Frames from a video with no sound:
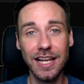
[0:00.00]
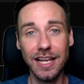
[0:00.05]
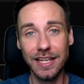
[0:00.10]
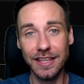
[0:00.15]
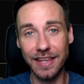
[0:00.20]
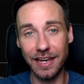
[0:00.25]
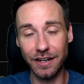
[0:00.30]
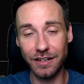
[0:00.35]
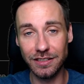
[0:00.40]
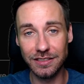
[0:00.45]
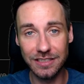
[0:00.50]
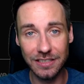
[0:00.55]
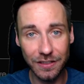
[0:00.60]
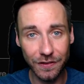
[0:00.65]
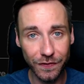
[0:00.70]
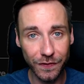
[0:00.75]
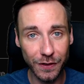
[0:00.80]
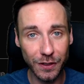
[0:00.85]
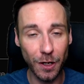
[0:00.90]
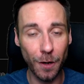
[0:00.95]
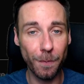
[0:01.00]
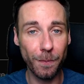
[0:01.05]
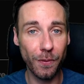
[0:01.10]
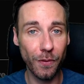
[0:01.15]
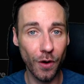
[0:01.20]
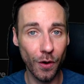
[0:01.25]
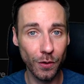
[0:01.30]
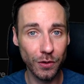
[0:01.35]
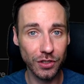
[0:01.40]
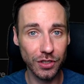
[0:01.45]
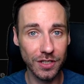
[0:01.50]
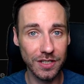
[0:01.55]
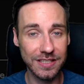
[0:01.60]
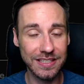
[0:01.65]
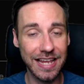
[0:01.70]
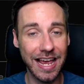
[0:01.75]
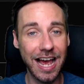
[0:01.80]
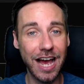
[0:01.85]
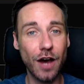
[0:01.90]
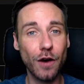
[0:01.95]
There are different approaches
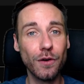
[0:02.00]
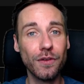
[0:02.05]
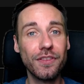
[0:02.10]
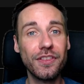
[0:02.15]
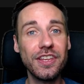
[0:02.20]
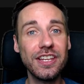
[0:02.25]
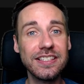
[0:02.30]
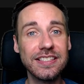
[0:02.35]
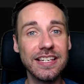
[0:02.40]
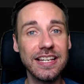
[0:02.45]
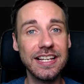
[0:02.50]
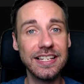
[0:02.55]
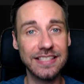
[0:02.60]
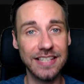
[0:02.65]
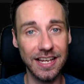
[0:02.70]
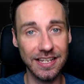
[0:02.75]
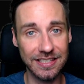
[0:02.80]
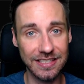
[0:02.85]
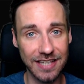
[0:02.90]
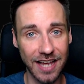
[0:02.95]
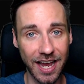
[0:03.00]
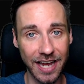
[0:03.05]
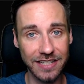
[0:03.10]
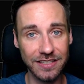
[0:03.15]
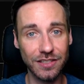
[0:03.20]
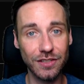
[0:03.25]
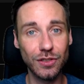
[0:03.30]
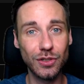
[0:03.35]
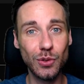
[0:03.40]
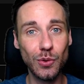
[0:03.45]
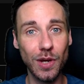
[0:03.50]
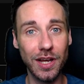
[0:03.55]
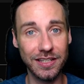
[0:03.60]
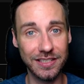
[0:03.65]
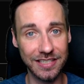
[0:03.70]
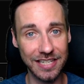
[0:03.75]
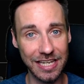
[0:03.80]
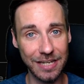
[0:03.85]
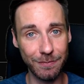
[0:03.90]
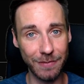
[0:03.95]
how this is assigned to a
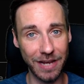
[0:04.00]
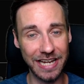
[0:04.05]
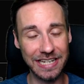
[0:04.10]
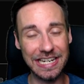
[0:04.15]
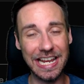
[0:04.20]
teammate,